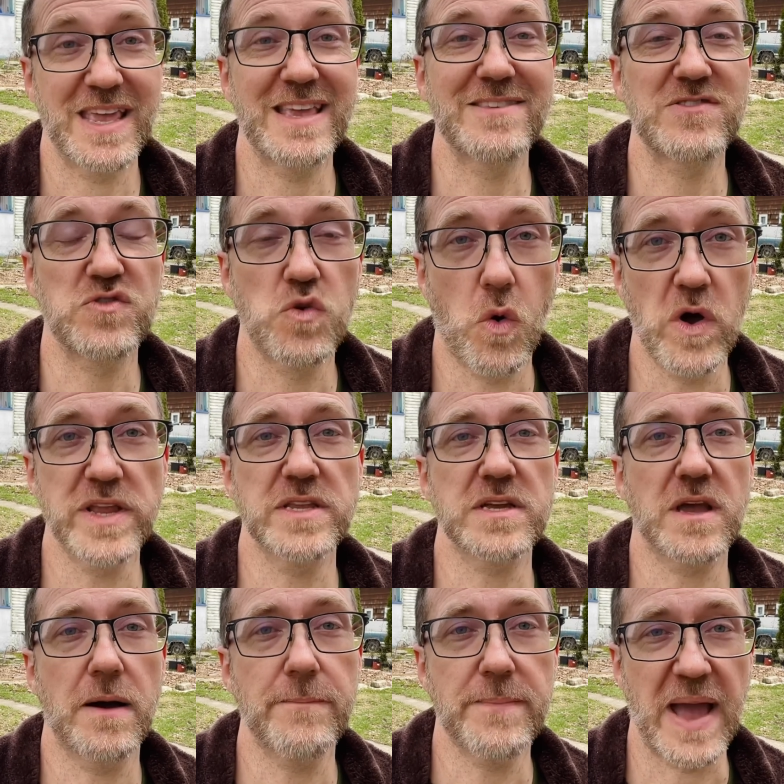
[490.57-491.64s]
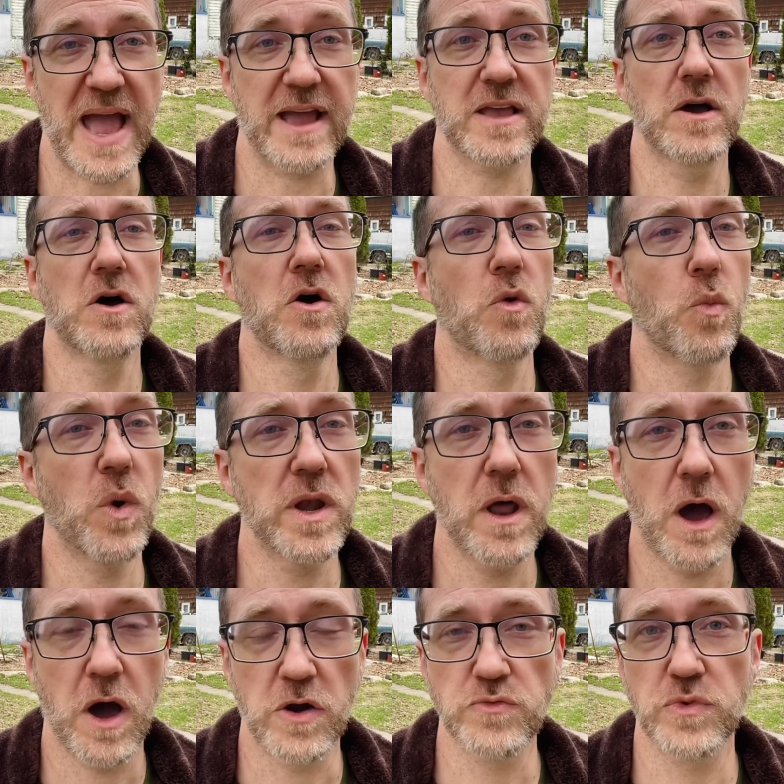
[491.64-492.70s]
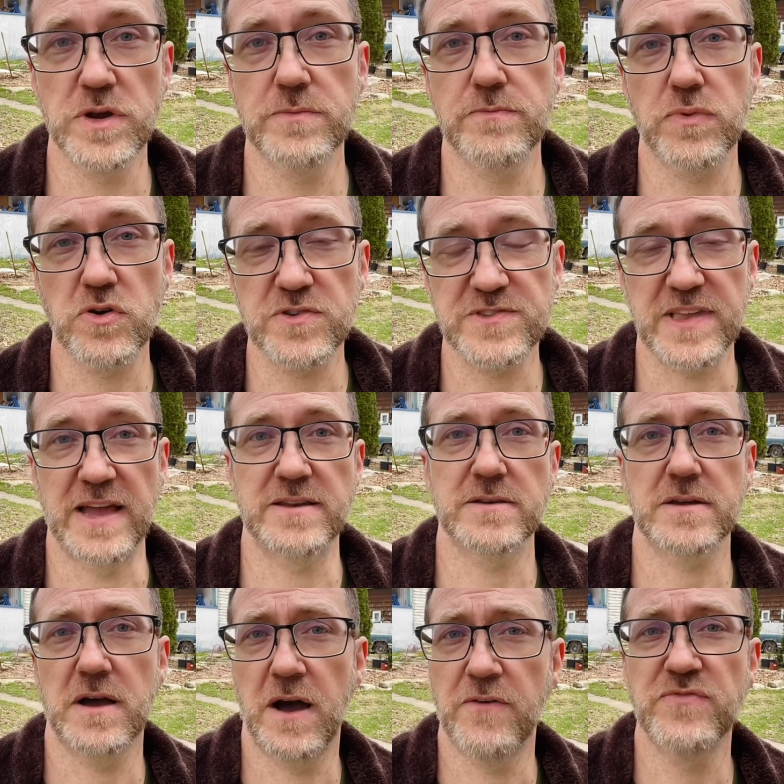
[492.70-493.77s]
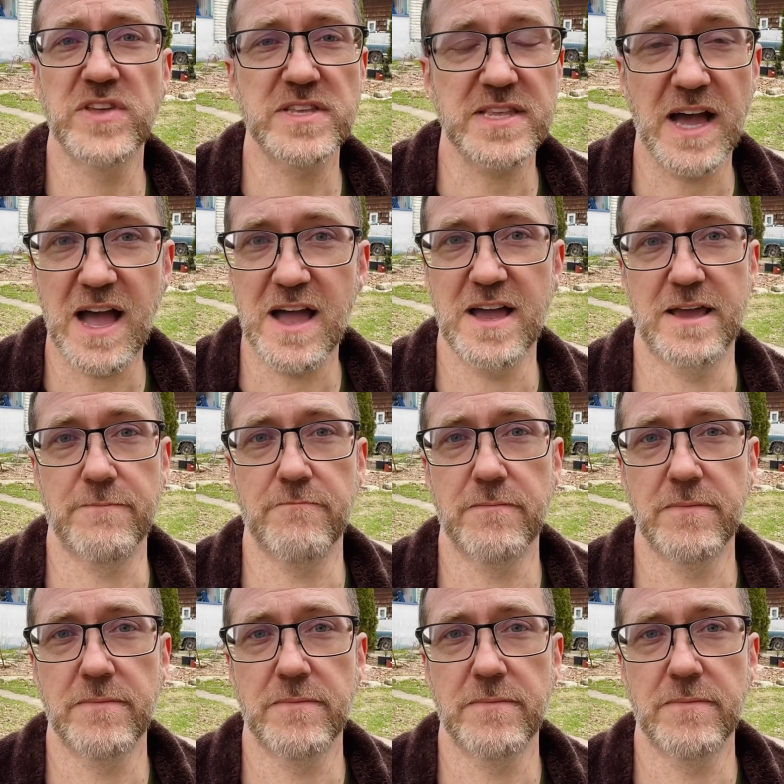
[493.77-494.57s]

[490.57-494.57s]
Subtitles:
is going to come back 100% of the time.